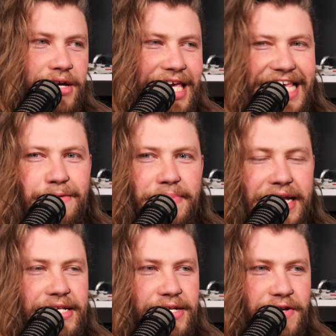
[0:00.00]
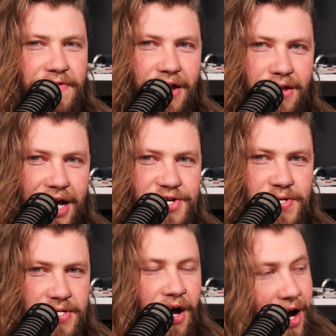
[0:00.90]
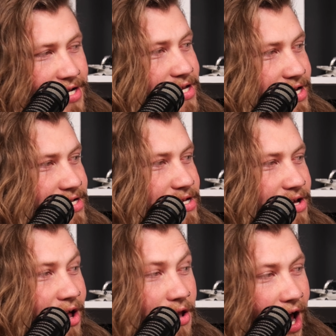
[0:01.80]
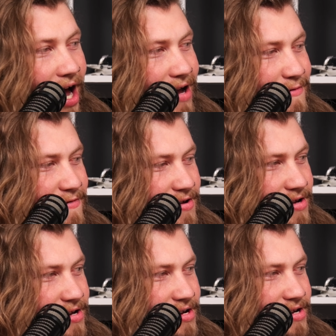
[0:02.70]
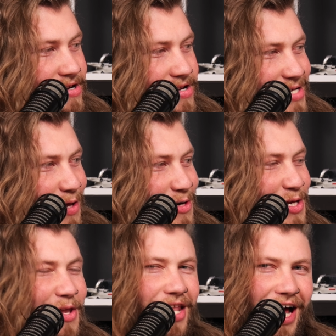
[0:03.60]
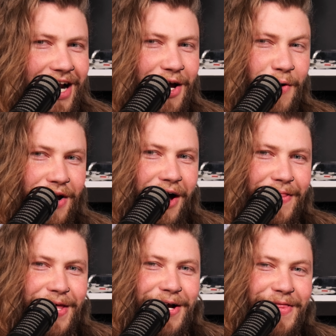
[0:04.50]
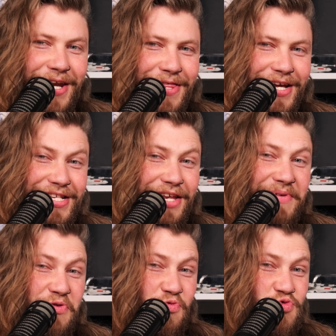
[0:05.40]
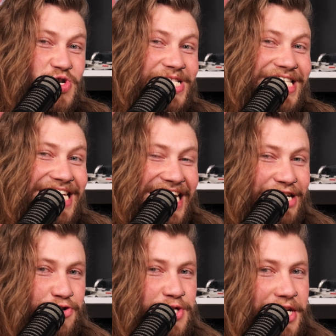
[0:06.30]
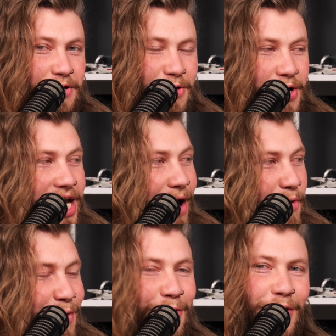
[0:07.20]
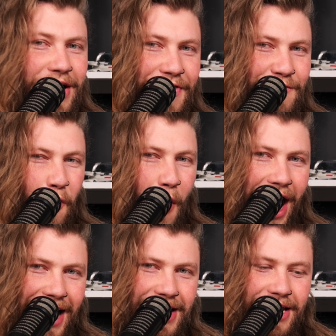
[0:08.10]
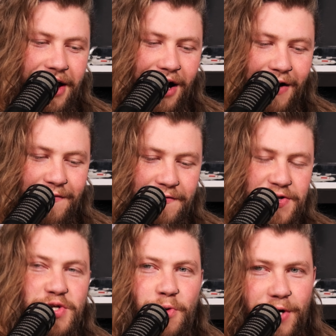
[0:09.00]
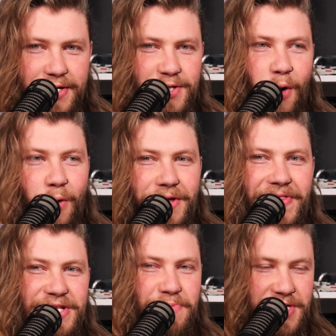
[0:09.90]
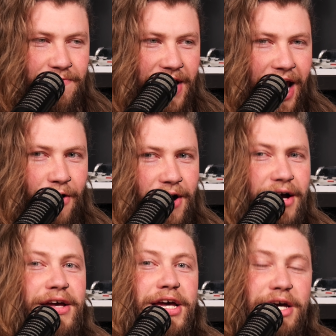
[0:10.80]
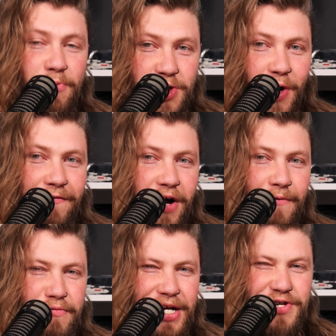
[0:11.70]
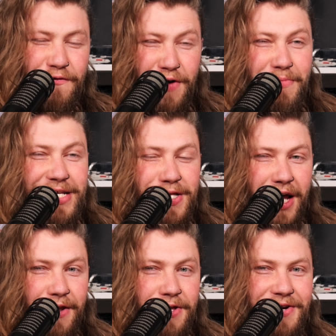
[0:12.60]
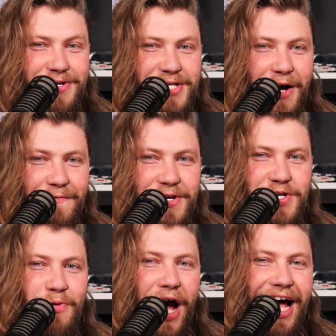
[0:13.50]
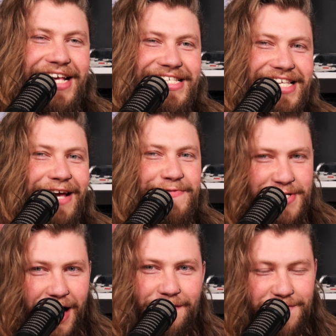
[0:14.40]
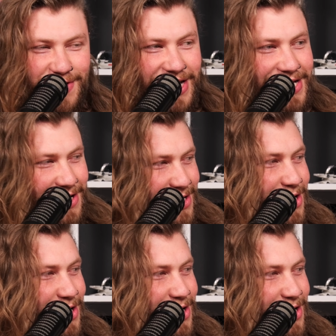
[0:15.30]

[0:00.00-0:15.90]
key pieces of that Legends content alive. So there's a lot going on there that I think is going to be really interesting to look at when we look at the variety of stories told in this specific era. We do have confirmation from Leslie Headland herself that she has saved stuff for season